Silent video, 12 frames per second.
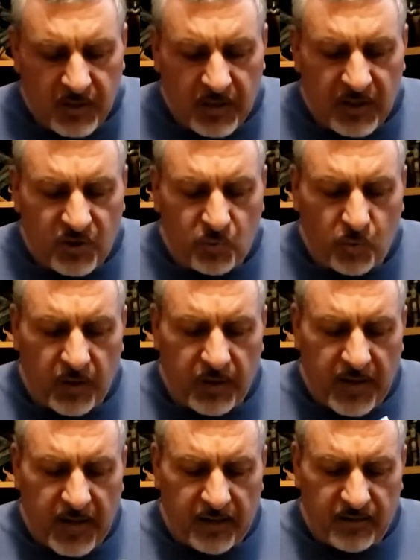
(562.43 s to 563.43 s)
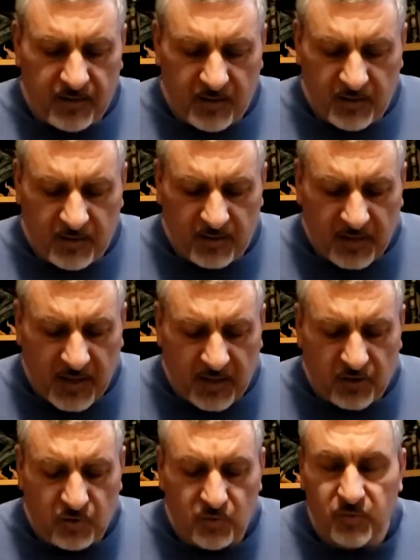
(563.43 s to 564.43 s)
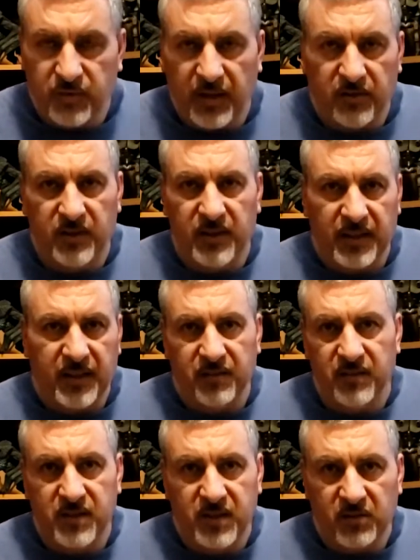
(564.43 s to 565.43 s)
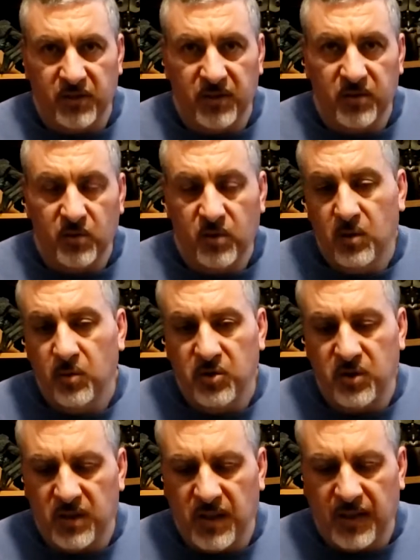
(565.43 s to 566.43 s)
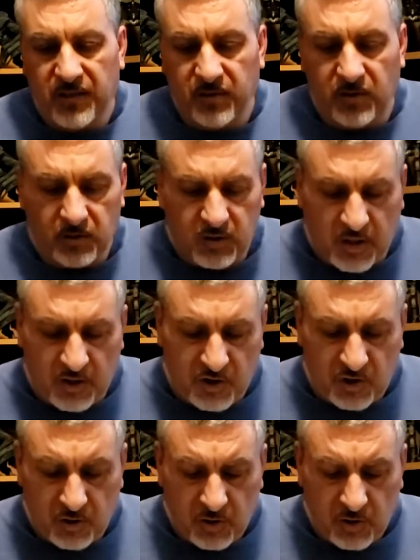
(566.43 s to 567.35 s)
Each one has the list of kaiju that are in that given series, which is a nice little touch.